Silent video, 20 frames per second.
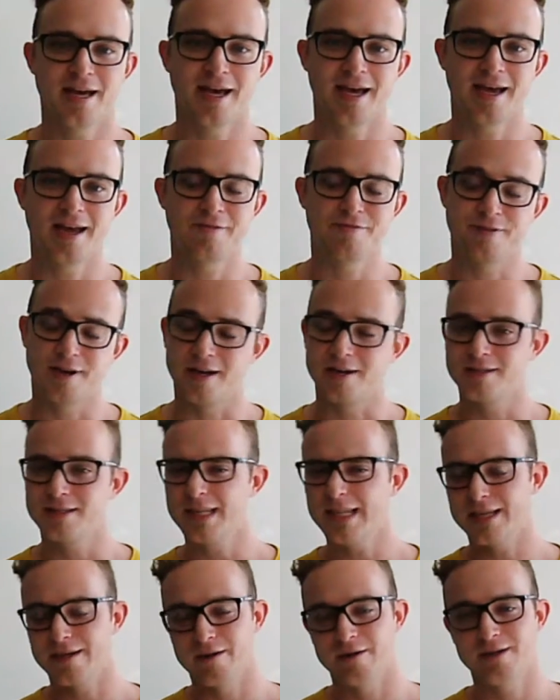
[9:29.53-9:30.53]
And
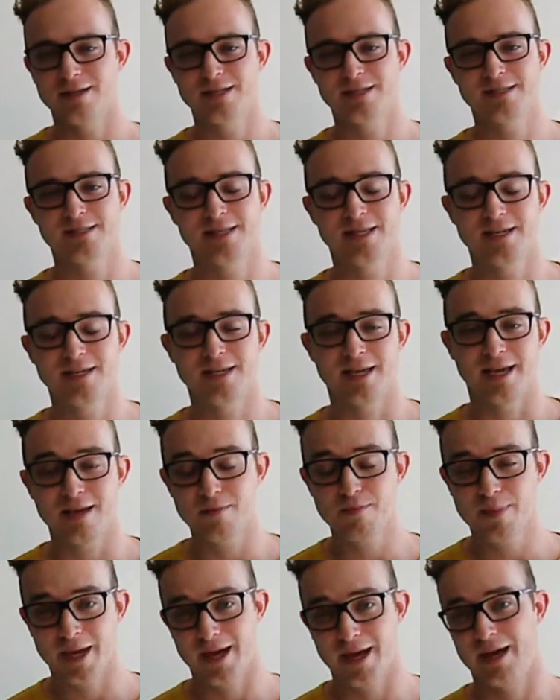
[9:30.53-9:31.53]
finally, there is the
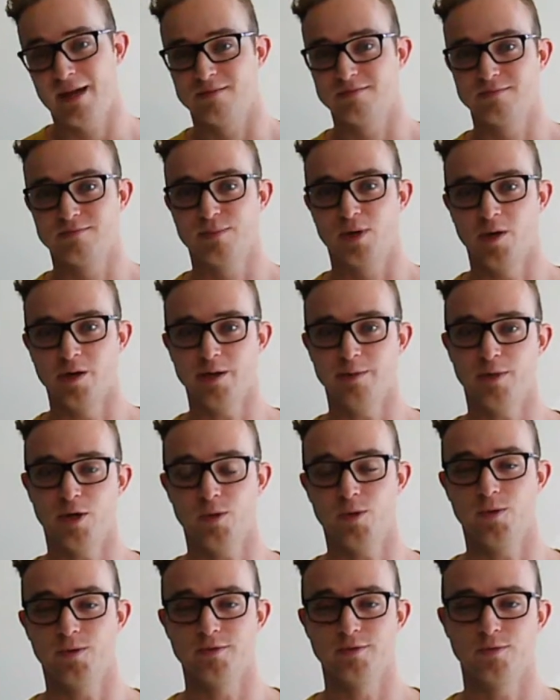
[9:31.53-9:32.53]
gamepad party
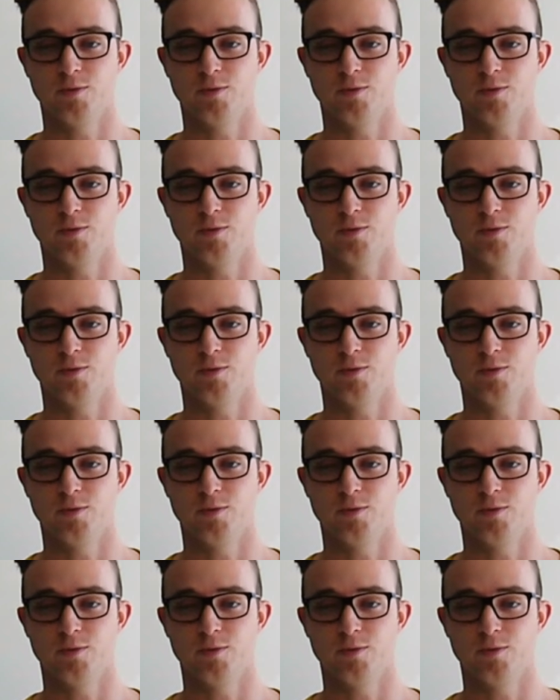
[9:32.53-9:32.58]
mode,